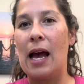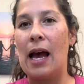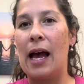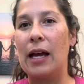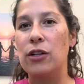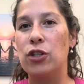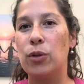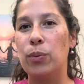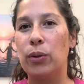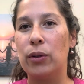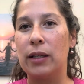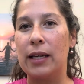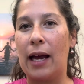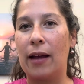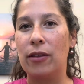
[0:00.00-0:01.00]
as you
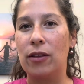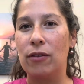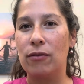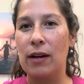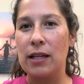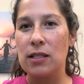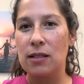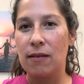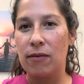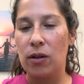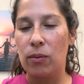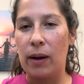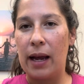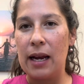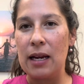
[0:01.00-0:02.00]
pull it out the rest of
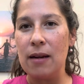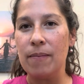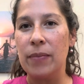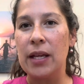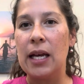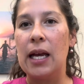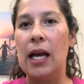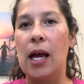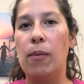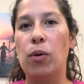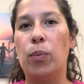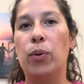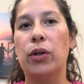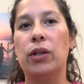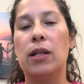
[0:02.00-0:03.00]
the way. It
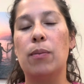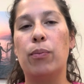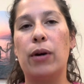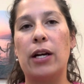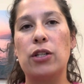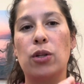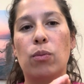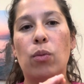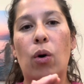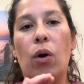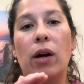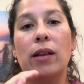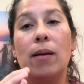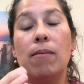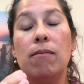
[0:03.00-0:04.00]
will put the pressure
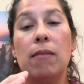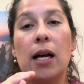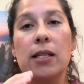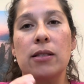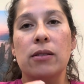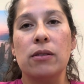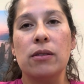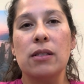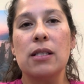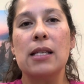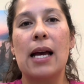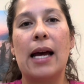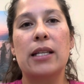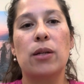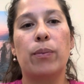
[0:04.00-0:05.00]
more on the muscles
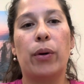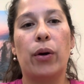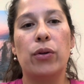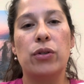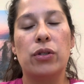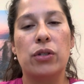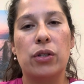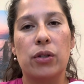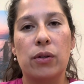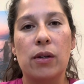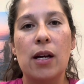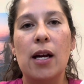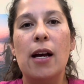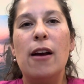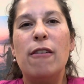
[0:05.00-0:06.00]
as opposed to
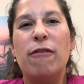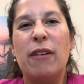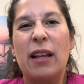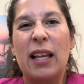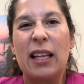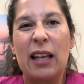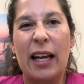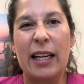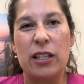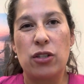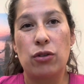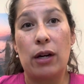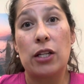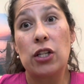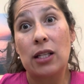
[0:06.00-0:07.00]
feeling like it's
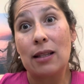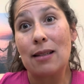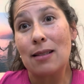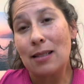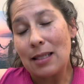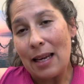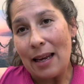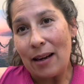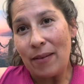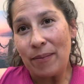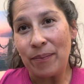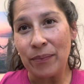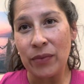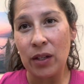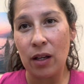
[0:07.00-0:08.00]
stretching the skin
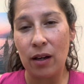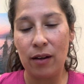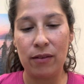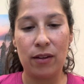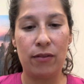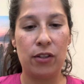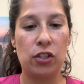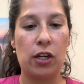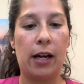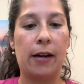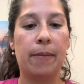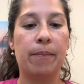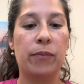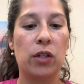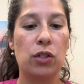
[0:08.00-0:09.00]
of the
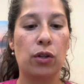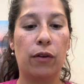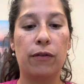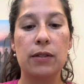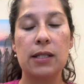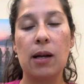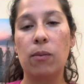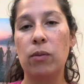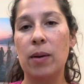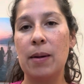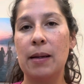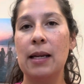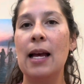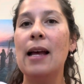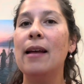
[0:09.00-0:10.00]
vagina. So for some
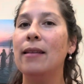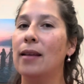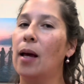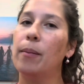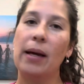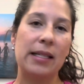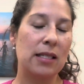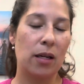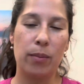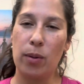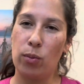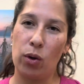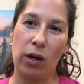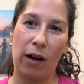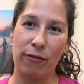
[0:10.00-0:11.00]
women, that makes it a
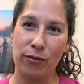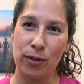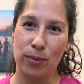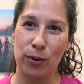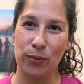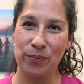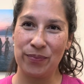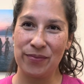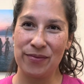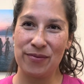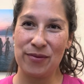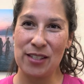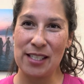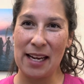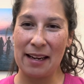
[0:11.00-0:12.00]
bit more comfortable
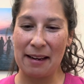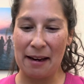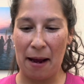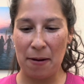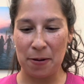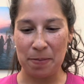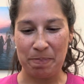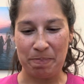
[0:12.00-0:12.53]
to take it out.